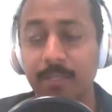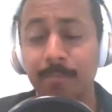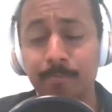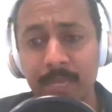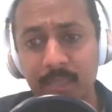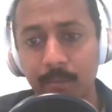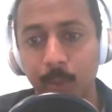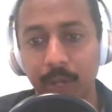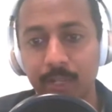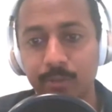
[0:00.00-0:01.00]
to me, the
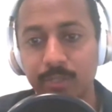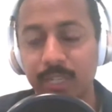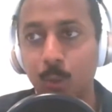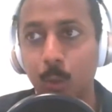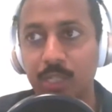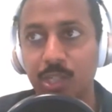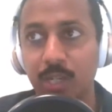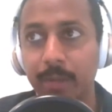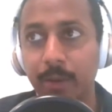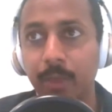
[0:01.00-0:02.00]
more interesting
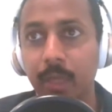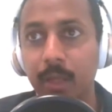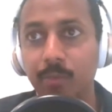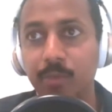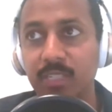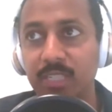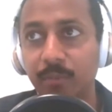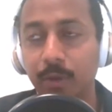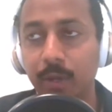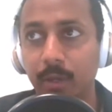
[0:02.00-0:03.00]
question about these
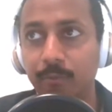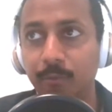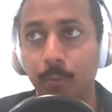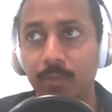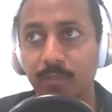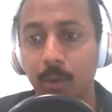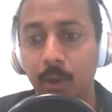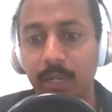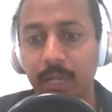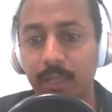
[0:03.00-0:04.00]
different forms of
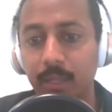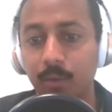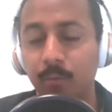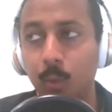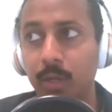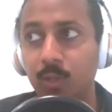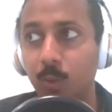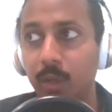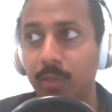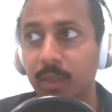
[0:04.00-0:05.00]
marketing that you've worked
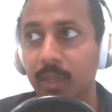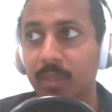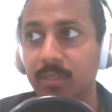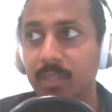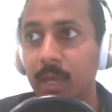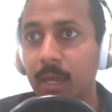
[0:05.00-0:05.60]
with is,